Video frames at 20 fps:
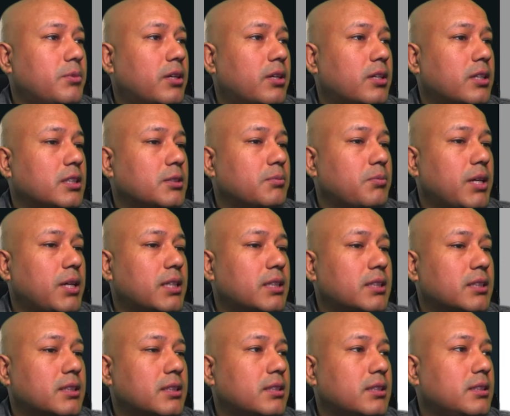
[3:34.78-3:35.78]
specs,
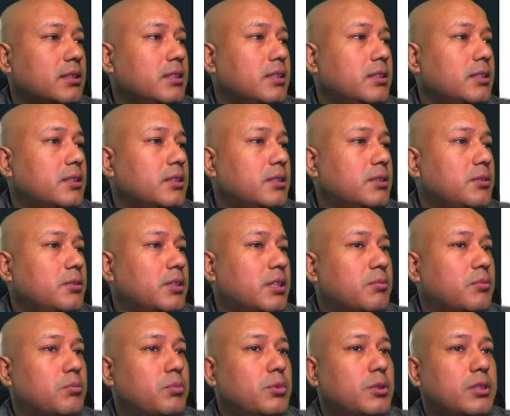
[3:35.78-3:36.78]
you can
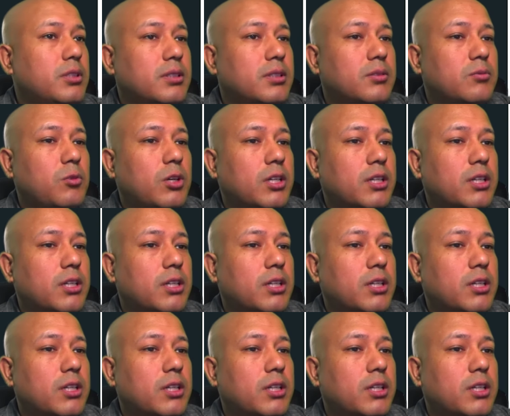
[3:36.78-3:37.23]
put whatever